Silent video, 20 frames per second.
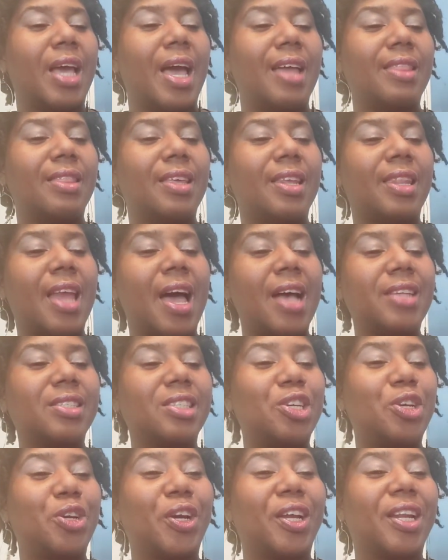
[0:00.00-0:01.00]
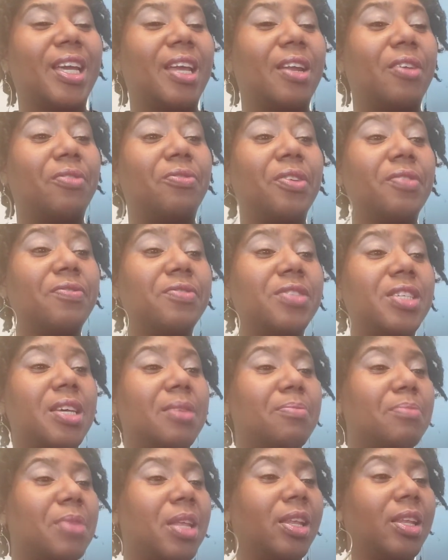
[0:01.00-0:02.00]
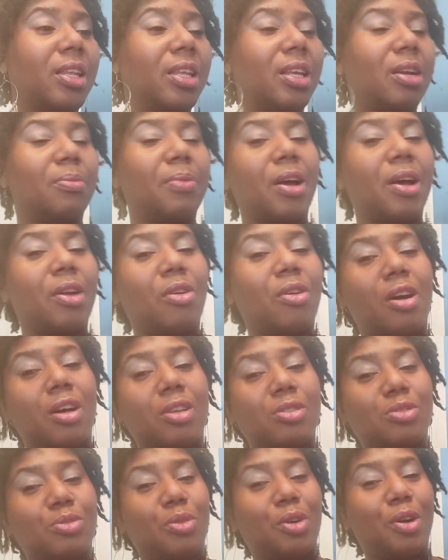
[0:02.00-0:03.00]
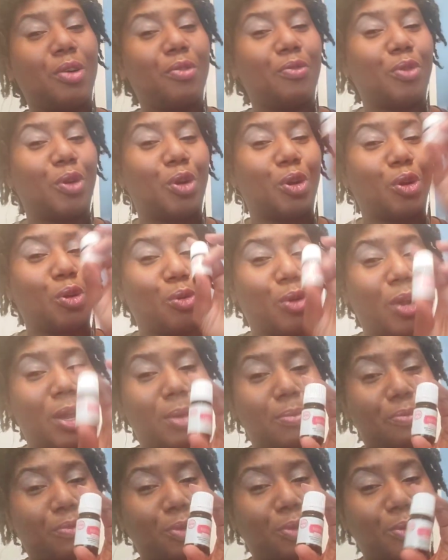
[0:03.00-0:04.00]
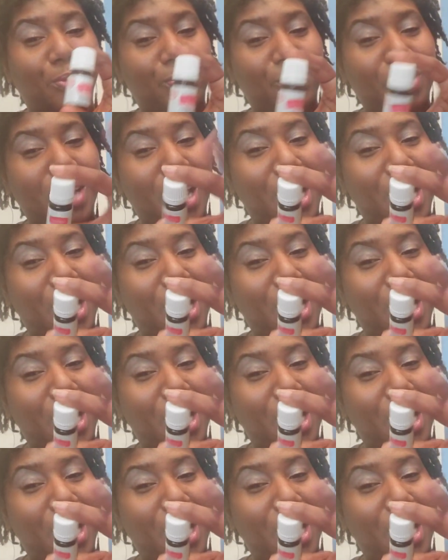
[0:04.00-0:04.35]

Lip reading: And then lastly, you're going to get a 15 milliliter bottle also of grapefruit.